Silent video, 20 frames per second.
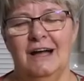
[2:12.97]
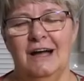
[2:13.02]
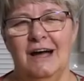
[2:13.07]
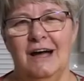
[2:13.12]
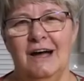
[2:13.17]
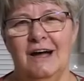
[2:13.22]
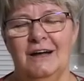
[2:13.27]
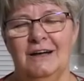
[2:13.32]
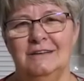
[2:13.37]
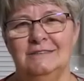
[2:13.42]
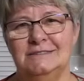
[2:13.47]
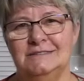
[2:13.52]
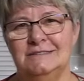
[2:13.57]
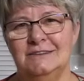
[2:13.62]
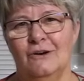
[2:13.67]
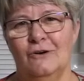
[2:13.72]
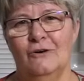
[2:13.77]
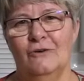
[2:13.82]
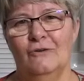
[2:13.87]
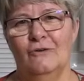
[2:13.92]
uh,
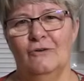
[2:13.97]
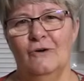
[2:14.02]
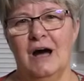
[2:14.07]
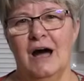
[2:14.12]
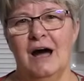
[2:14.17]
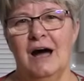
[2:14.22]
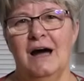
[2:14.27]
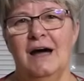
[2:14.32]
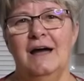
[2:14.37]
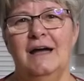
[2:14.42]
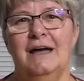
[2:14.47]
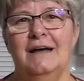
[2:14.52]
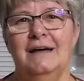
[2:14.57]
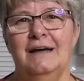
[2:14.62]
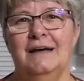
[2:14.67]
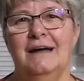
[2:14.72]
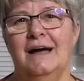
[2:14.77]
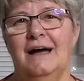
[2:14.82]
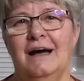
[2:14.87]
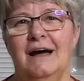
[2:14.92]
so I,
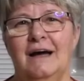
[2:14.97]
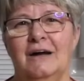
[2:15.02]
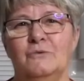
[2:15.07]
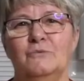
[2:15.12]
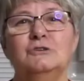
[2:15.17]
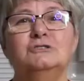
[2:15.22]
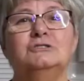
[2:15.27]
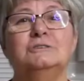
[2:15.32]
I will